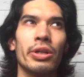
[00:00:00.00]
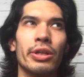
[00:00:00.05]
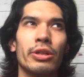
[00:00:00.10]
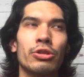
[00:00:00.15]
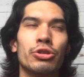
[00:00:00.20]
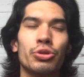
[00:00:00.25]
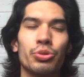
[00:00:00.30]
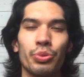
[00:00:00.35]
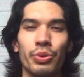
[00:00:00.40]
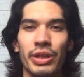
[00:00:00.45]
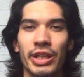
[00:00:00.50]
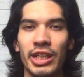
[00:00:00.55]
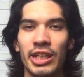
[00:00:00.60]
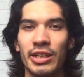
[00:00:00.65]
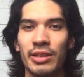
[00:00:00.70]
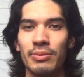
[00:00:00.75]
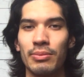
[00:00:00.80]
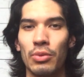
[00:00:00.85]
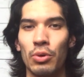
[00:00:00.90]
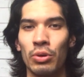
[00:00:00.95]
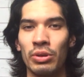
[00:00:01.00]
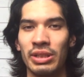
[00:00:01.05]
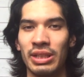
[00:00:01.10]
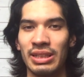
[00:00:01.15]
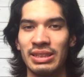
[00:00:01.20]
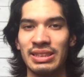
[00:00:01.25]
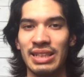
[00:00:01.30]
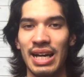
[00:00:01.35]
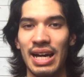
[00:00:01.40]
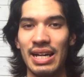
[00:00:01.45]
dream or
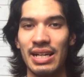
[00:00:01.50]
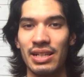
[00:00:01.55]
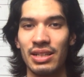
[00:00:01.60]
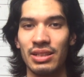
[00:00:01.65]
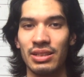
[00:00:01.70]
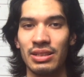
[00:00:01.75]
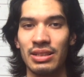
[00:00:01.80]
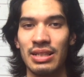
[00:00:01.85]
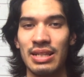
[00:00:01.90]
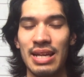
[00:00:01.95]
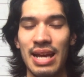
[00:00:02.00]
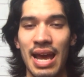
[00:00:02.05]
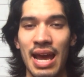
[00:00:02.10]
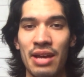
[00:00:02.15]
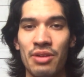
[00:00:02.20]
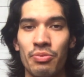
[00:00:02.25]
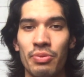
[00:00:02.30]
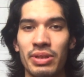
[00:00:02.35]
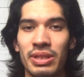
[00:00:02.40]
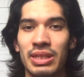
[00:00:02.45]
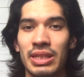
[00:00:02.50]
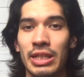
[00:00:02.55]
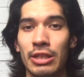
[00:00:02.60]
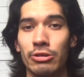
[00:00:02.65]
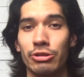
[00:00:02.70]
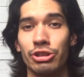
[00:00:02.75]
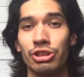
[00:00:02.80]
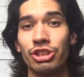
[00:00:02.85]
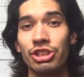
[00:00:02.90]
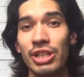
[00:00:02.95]
desire, and with
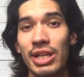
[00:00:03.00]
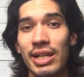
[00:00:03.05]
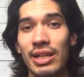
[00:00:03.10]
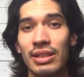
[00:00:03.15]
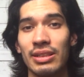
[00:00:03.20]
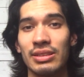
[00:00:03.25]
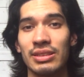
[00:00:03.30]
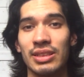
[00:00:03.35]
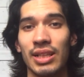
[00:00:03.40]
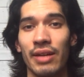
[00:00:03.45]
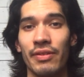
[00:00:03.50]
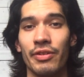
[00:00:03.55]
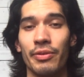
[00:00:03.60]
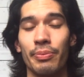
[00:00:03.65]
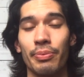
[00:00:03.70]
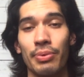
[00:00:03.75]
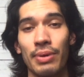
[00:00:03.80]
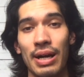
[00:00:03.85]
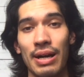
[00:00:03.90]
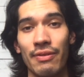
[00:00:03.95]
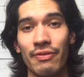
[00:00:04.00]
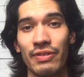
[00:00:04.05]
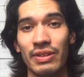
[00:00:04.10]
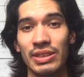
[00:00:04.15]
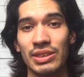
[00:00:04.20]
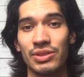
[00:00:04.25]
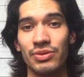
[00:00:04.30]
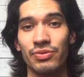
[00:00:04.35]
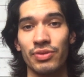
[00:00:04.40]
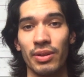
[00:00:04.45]
their shares of the
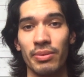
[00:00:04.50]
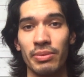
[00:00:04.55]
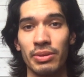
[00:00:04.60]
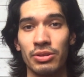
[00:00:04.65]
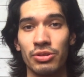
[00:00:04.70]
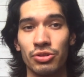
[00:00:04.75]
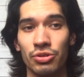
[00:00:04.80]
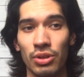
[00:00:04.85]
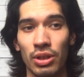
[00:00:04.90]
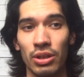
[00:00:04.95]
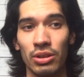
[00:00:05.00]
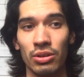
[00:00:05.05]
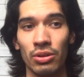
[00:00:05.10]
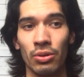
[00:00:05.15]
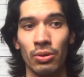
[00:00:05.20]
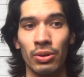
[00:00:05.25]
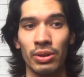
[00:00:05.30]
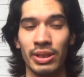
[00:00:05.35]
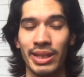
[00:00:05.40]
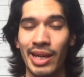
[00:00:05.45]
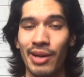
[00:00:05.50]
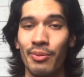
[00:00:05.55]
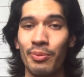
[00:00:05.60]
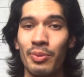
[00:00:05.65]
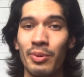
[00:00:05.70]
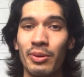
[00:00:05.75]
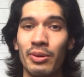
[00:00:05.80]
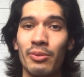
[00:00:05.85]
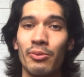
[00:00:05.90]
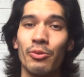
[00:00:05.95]
profits from the drug lord, they
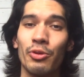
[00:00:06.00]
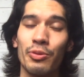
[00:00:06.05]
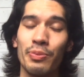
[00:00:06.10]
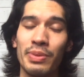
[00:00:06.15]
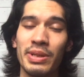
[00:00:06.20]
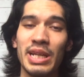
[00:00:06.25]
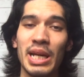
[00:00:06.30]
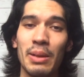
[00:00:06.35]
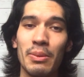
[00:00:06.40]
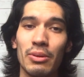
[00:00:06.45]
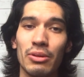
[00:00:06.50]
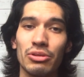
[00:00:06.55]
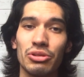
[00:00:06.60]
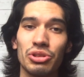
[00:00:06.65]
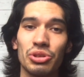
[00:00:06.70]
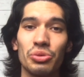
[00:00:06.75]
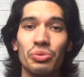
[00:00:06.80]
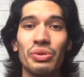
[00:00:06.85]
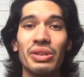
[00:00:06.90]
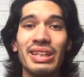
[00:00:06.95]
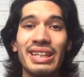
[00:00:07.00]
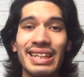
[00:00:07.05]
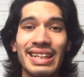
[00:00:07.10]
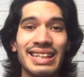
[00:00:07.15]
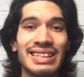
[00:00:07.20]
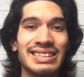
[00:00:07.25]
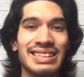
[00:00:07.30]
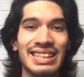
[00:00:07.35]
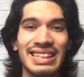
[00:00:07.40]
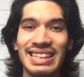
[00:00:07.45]
would be able to
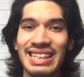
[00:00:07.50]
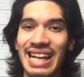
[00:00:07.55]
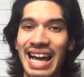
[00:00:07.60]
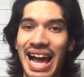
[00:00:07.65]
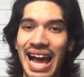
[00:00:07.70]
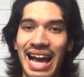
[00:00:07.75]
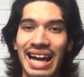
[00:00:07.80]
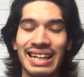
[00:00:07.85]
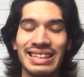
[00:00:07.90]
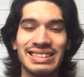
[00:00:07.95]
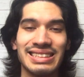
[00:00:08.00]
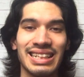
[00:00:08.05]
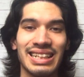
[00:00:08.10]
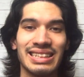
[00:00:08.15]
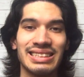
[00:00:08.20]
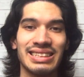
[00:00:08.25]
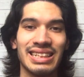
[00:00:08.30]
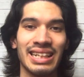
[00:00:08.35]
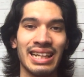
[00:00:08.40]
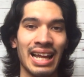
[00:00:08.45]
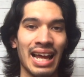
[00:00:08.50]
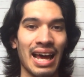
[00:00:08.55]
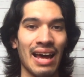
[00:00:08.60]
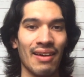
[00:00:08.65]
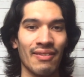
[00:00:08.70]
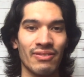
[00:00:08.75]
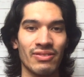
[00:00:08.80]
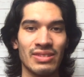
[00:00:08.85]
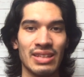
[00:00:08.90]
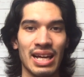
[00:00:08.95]
easily access and
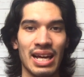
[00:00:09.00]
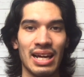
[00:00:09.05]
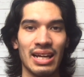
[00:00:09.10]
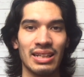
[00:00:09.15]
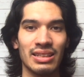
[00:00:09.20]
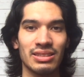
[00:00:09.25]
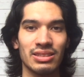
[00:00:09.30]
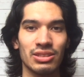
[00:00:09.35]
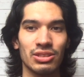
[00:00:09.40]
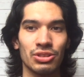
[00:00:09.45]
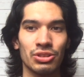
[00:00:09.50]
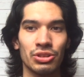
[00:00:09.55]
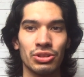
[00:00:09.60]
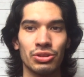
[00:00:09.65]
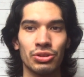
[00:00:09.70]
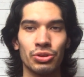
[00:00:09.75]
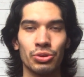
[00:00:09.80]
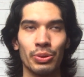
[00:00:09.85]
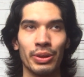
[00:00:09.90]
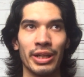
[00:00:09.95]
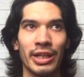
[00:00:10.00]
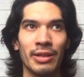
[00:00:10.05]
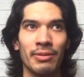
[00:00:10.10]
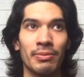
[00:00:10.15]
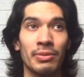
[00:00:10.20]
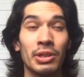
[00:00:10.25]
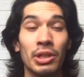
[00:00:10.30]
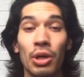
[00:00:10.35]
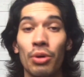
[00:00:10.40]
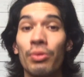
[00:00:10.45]
have that
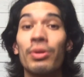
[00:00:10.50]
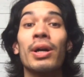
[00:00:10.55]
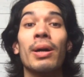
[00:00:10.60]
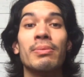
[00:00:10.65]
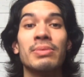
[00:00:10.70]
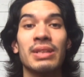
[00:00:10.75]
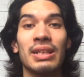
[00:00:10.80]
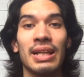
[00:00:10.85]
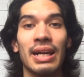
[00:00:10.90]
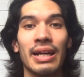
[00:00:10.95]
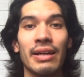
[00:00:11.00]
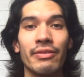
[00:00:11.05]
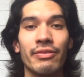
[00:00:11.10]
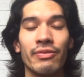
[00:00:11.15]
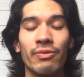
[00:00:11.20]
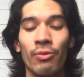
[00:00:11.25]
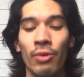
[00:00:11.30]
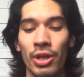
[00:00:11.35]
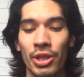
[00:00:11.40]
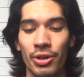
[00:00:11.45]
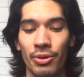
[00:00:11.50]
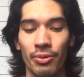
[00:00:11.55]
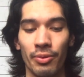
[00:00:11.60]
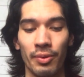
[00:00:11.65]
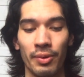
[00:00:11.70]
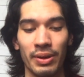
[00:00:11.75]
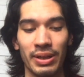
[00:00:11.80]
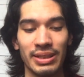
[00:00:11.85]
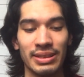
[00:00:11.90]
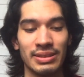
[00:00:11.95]
dream, come to life. Whether it
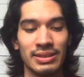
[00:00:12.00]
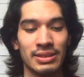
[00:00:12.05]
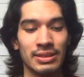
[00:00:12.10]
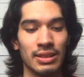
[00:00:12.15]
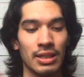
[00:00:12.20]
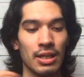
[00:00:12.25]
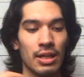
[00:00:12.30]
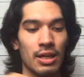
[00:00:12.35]
was